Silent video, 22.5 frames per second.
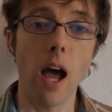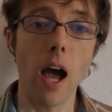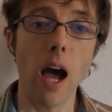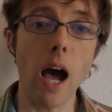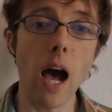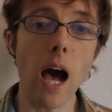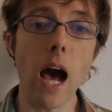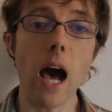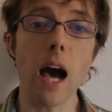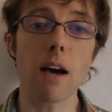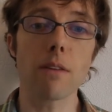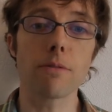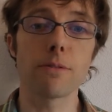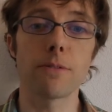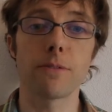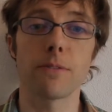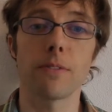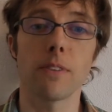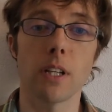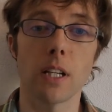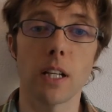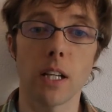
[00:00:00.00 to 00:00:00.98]
have
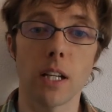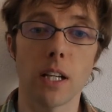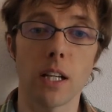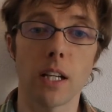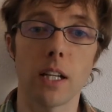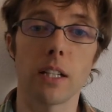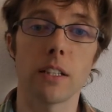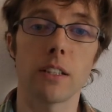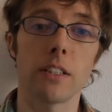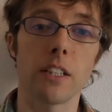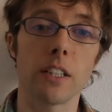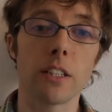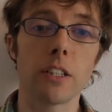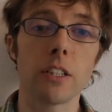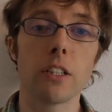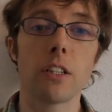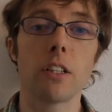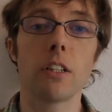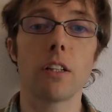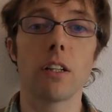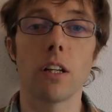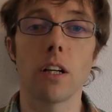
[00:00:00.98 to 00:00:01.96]

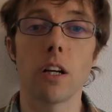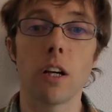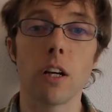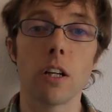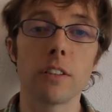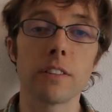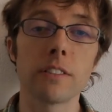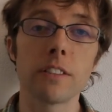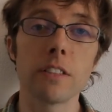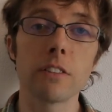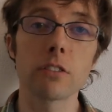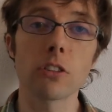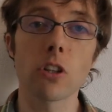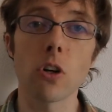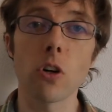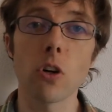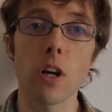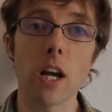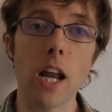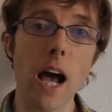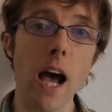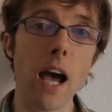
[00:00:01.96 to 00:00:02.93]
their
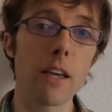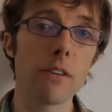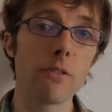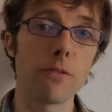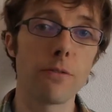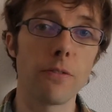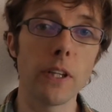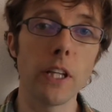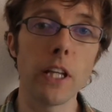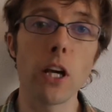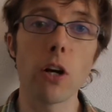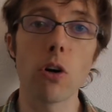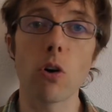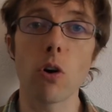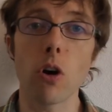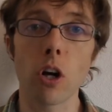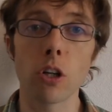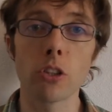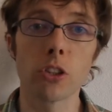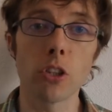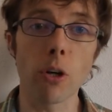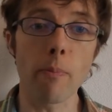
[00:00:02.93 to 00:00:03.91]
Cisco Live video
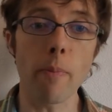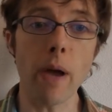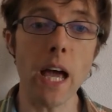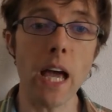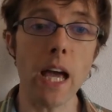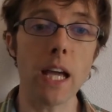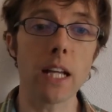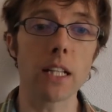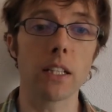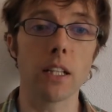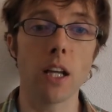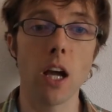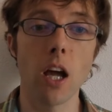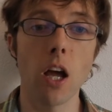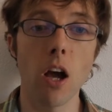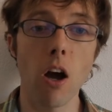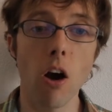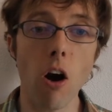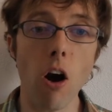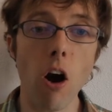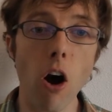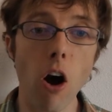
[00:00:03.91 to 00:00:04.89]
on demand
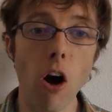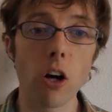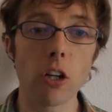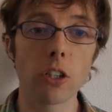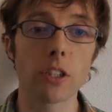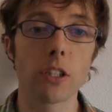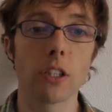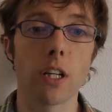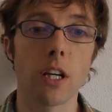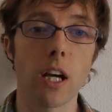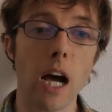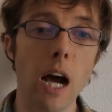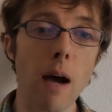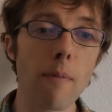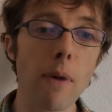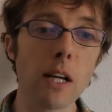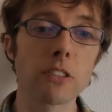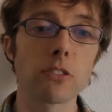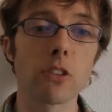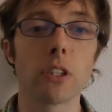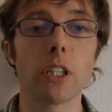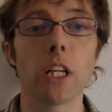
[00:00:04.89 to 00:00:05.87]
on
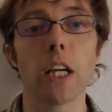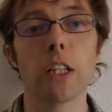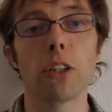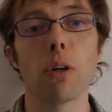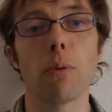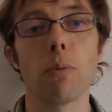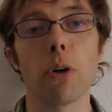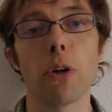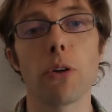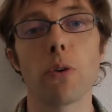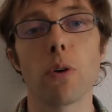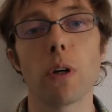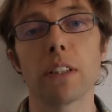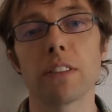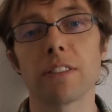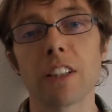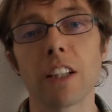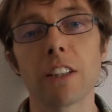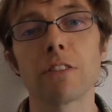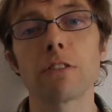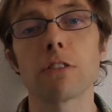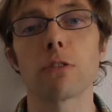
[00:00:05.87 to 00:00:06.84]
Amazon
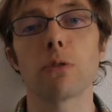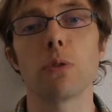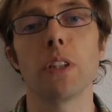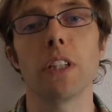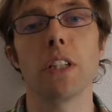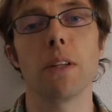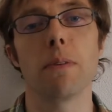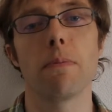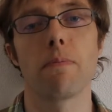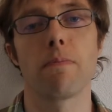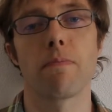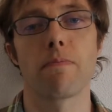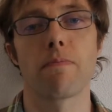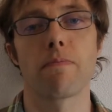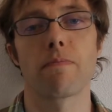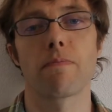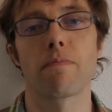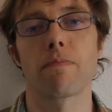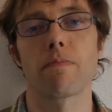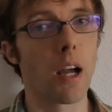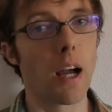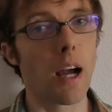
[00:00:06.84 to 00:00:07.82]
AWS S3.
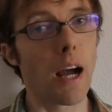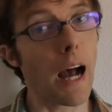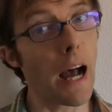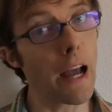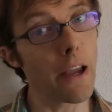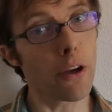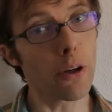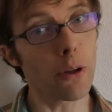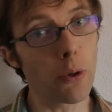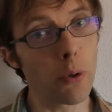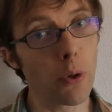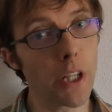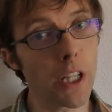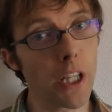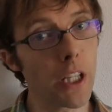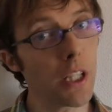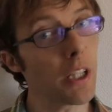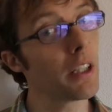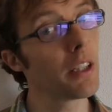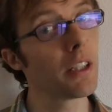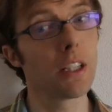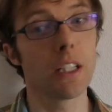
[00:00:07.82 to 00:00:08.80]
I
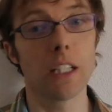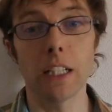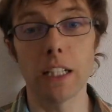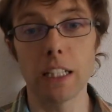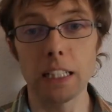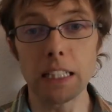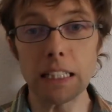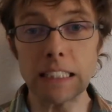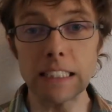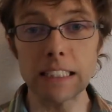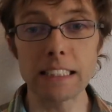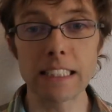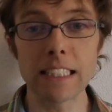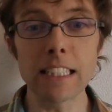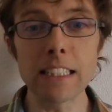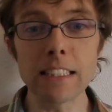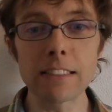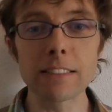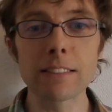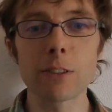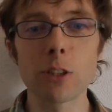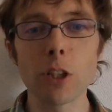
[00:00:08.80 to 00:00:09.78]
agree,
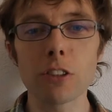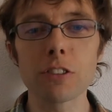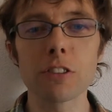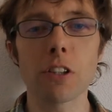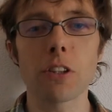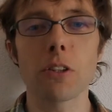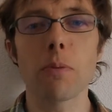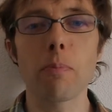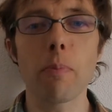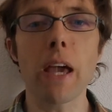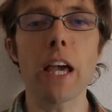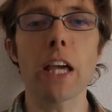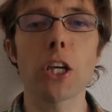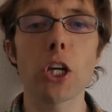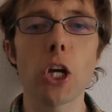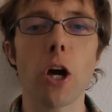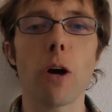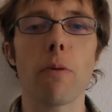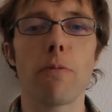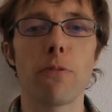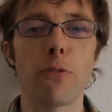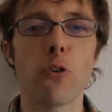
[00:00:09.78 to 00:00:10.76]
this doesn't make
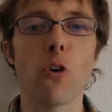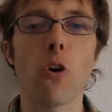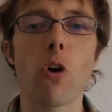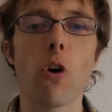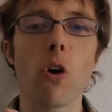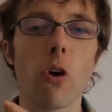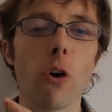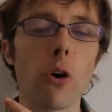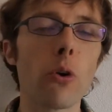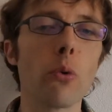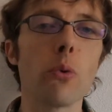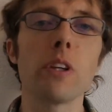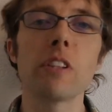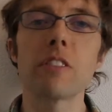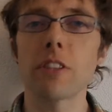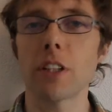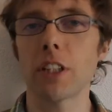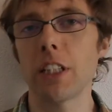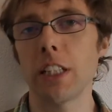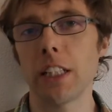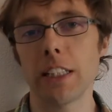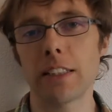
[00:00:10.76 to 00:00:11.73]
up for a
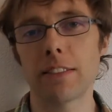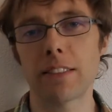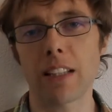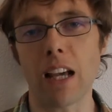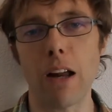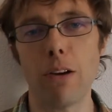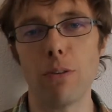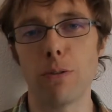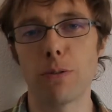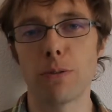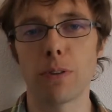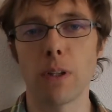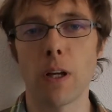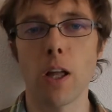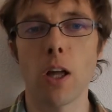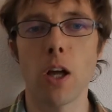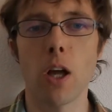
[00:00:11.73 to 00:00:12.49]
reason in itself.